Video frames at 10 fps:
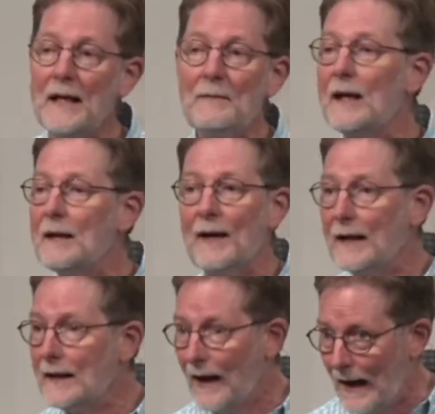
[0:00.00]
many, many
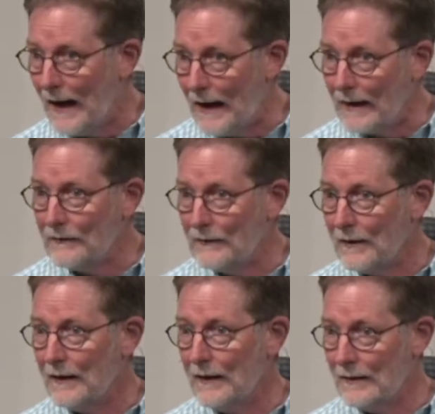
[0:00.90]
gods
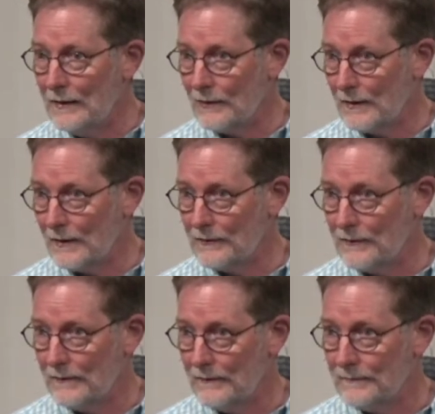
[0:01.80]
in the universe.
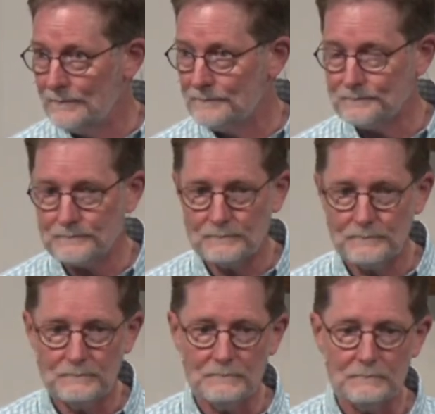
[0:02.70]

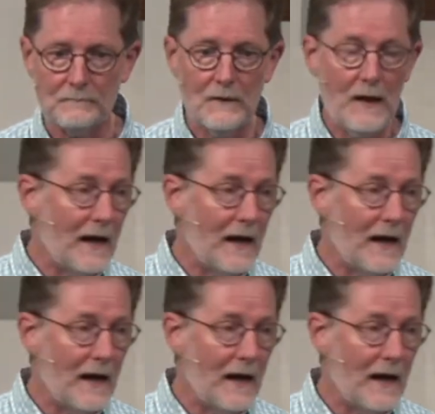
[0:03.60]
Not